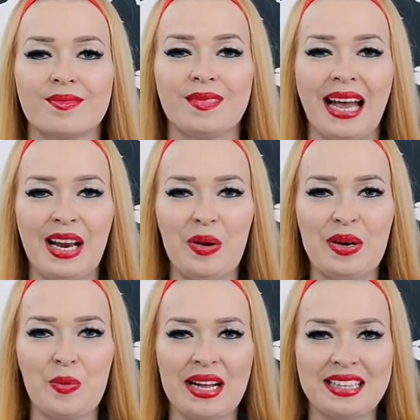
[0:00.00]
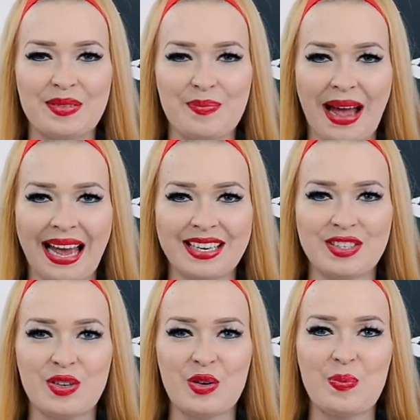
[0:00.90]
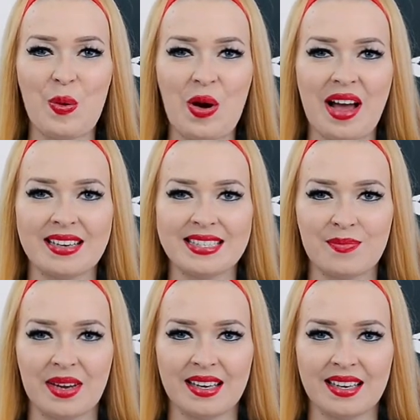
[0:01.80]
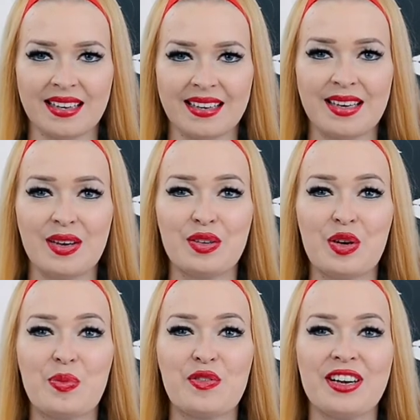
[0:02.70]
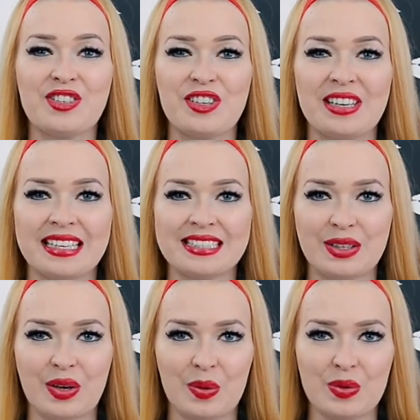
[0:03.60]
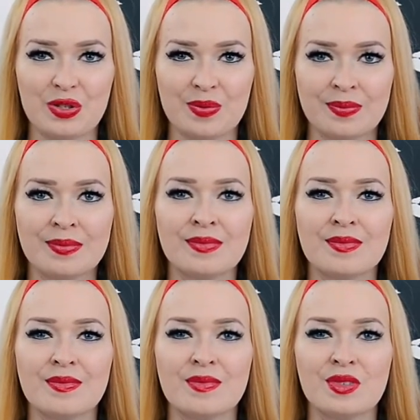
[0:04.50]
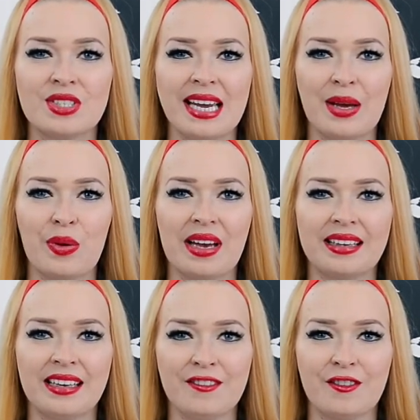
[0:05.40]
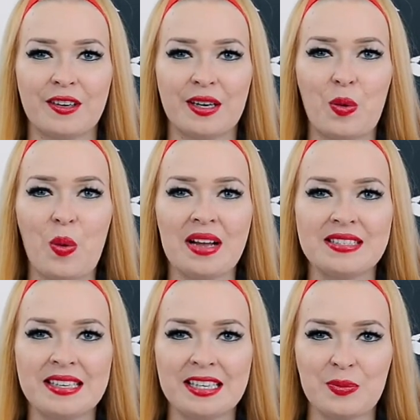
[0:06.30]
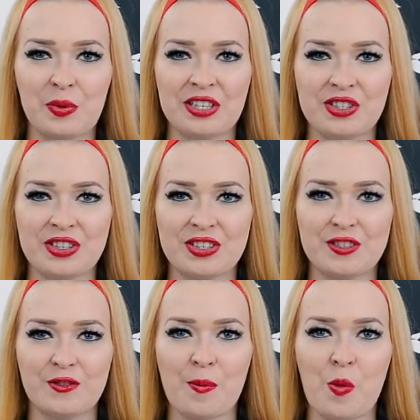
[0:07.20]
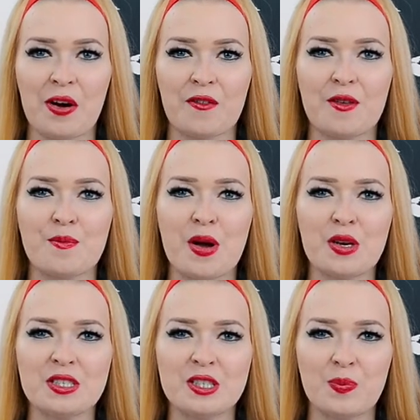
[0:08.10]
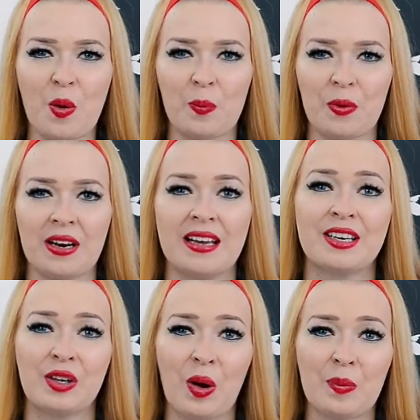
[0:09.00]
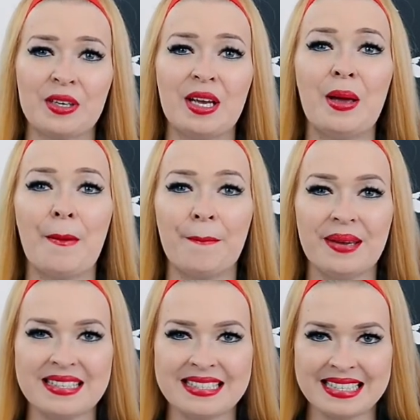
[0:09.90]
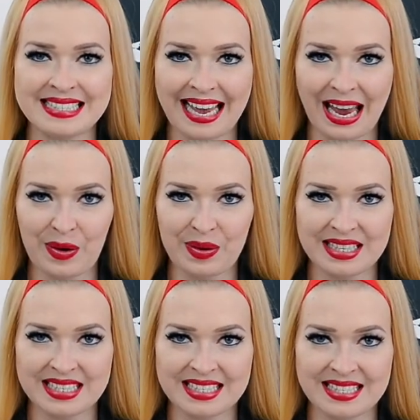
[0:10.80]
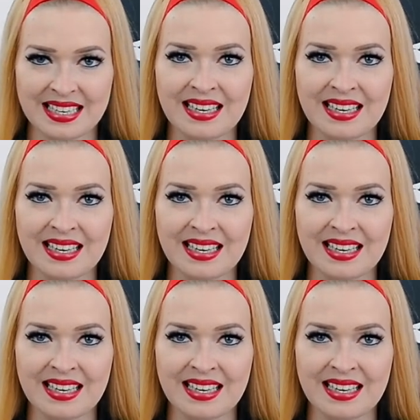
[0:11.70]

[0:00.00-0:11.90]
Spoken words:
Hello and welcome back to Pola Accent Maker, your professional accent coach. Today we are covering words and expressions from one of the most popular and common business areas.